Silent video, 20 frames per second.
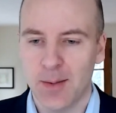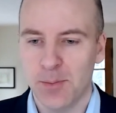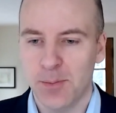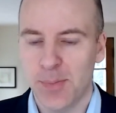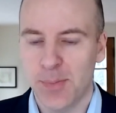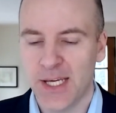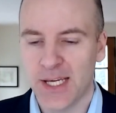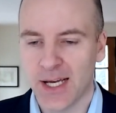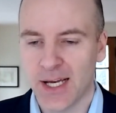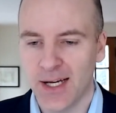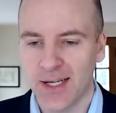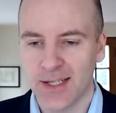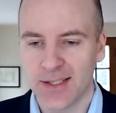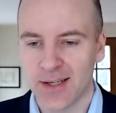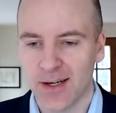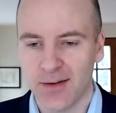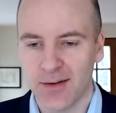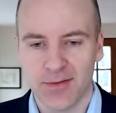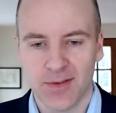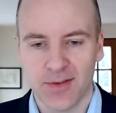because
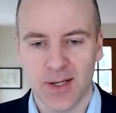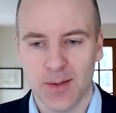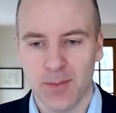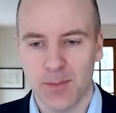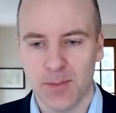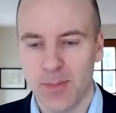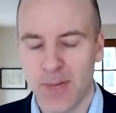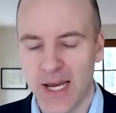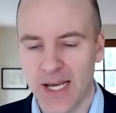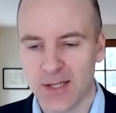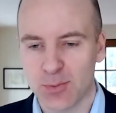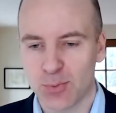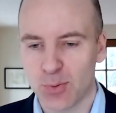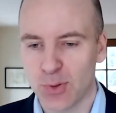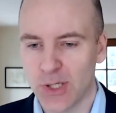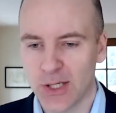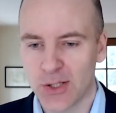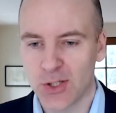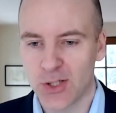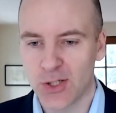of the mass
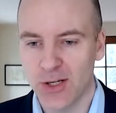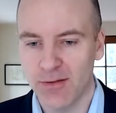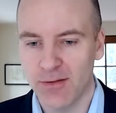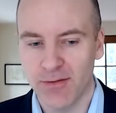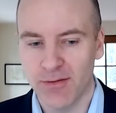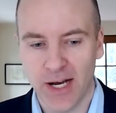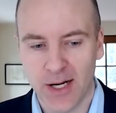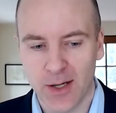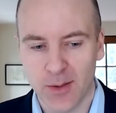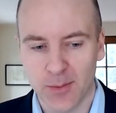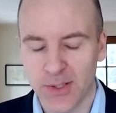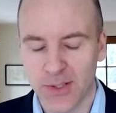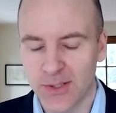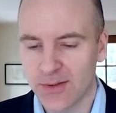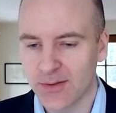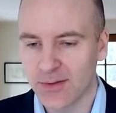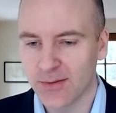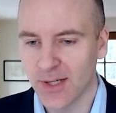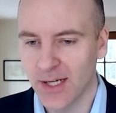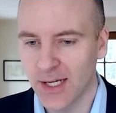production environment
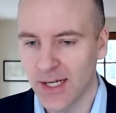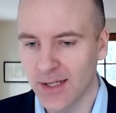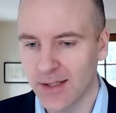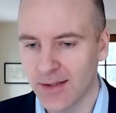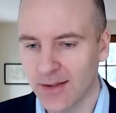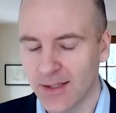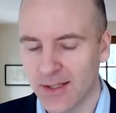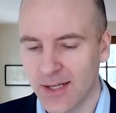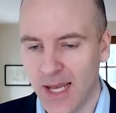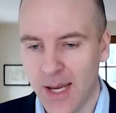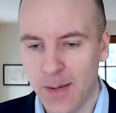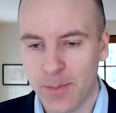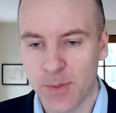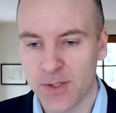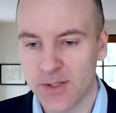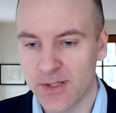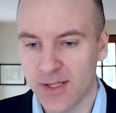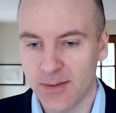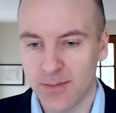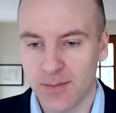that
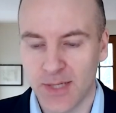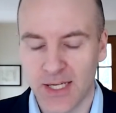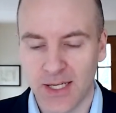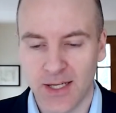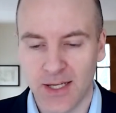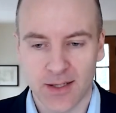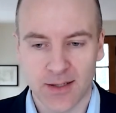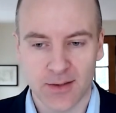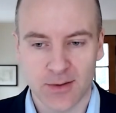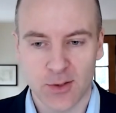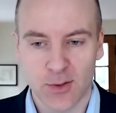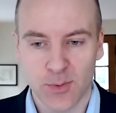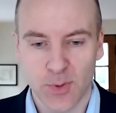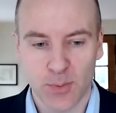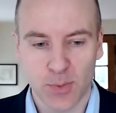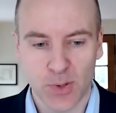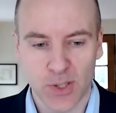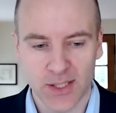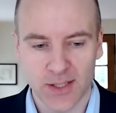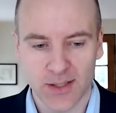happens in many consumer
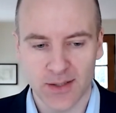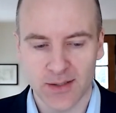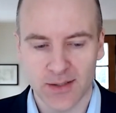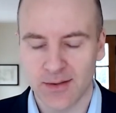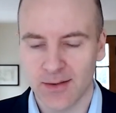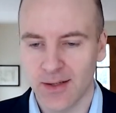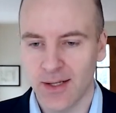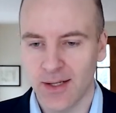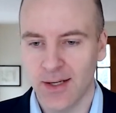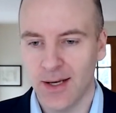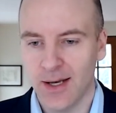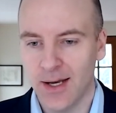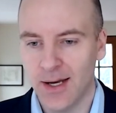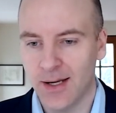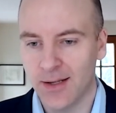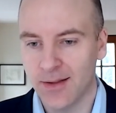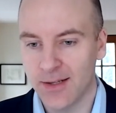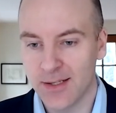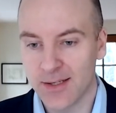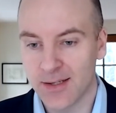products.
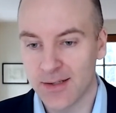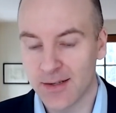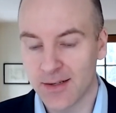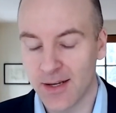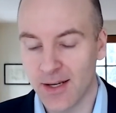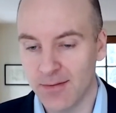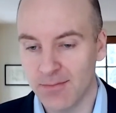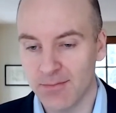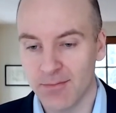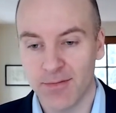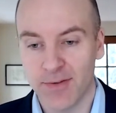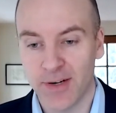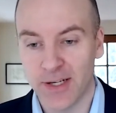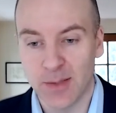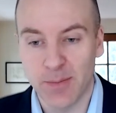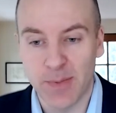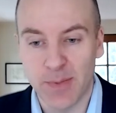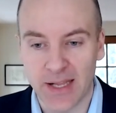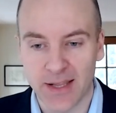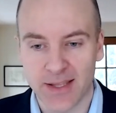This is a
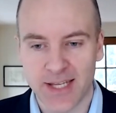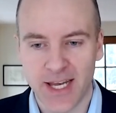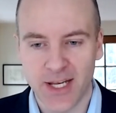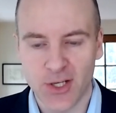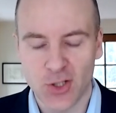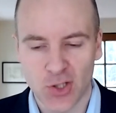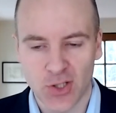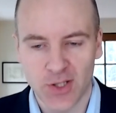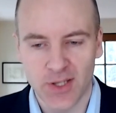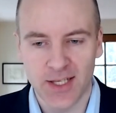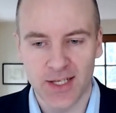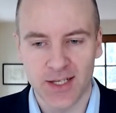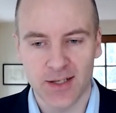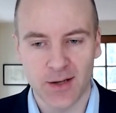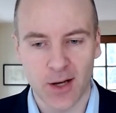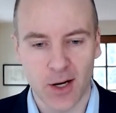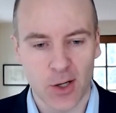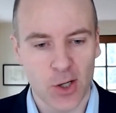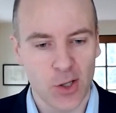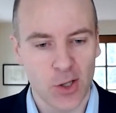fundamental tension that
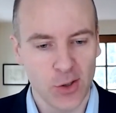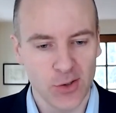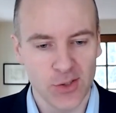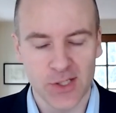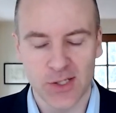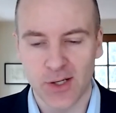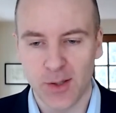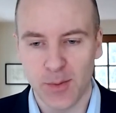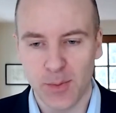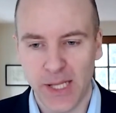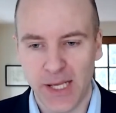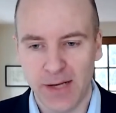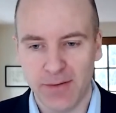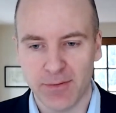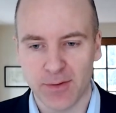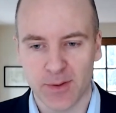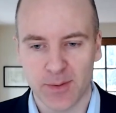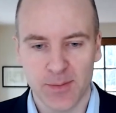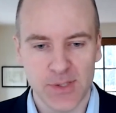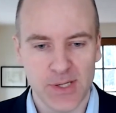occurs in all
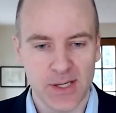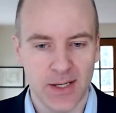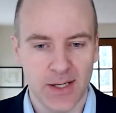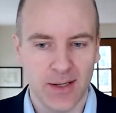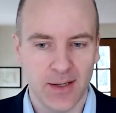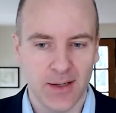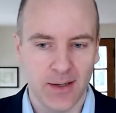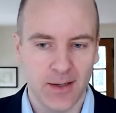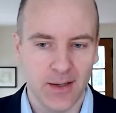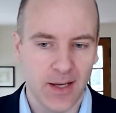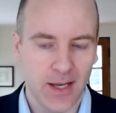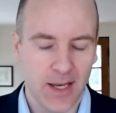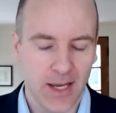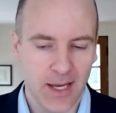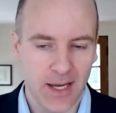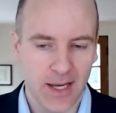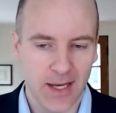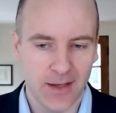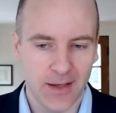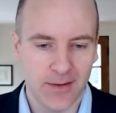platforms,
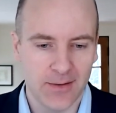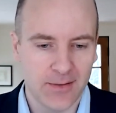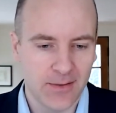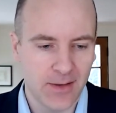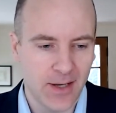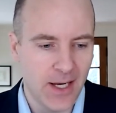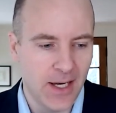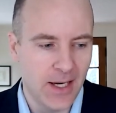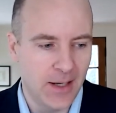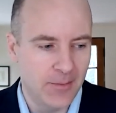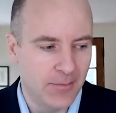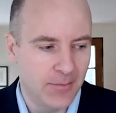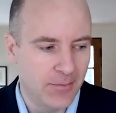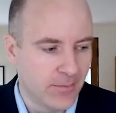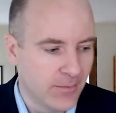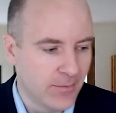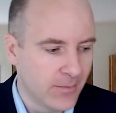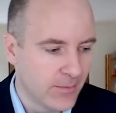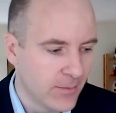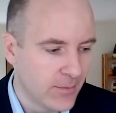and
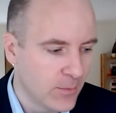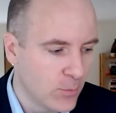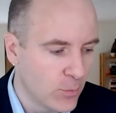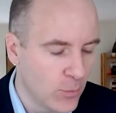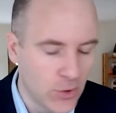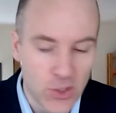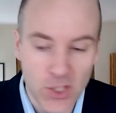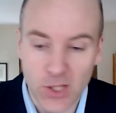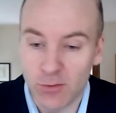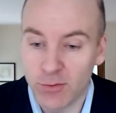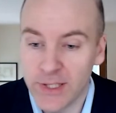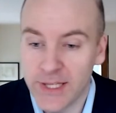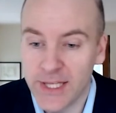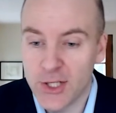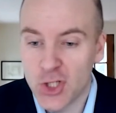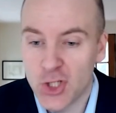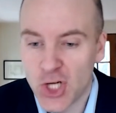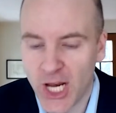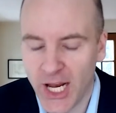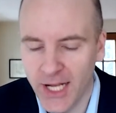which can really
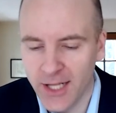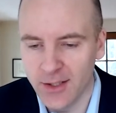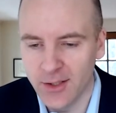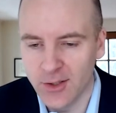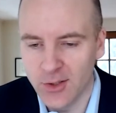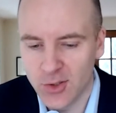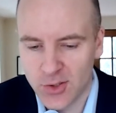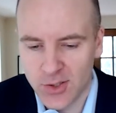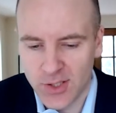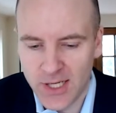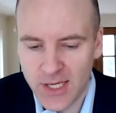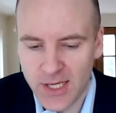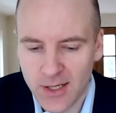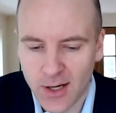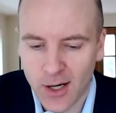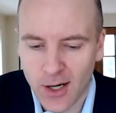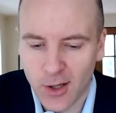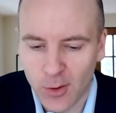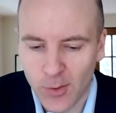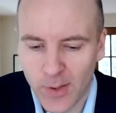challenge the
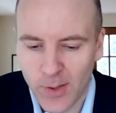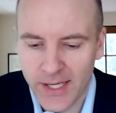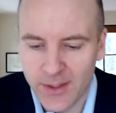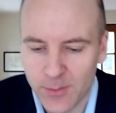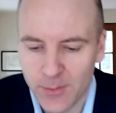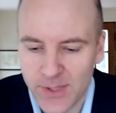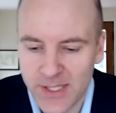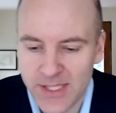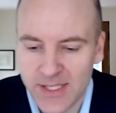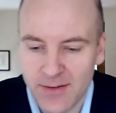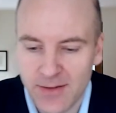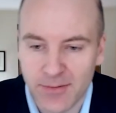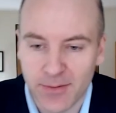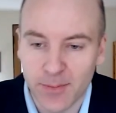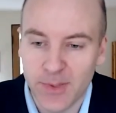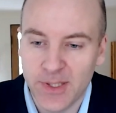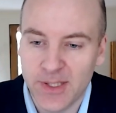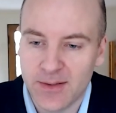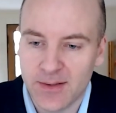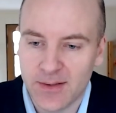ROI that we see from
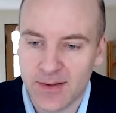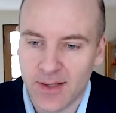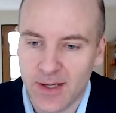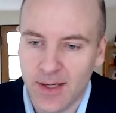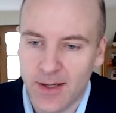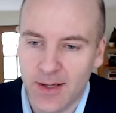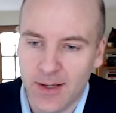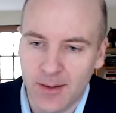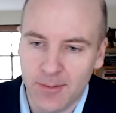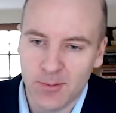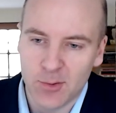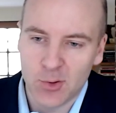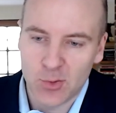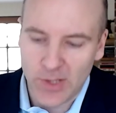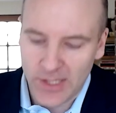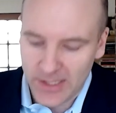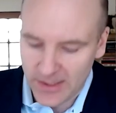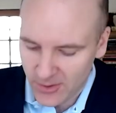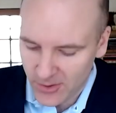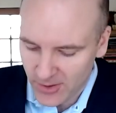this
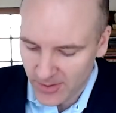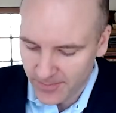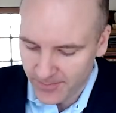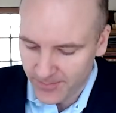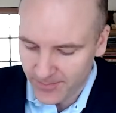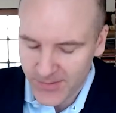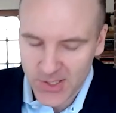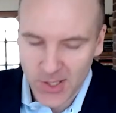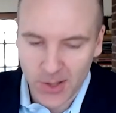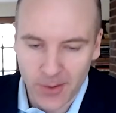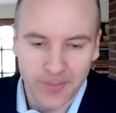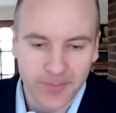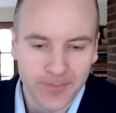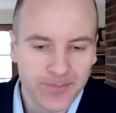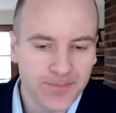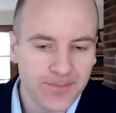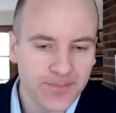strategy. So,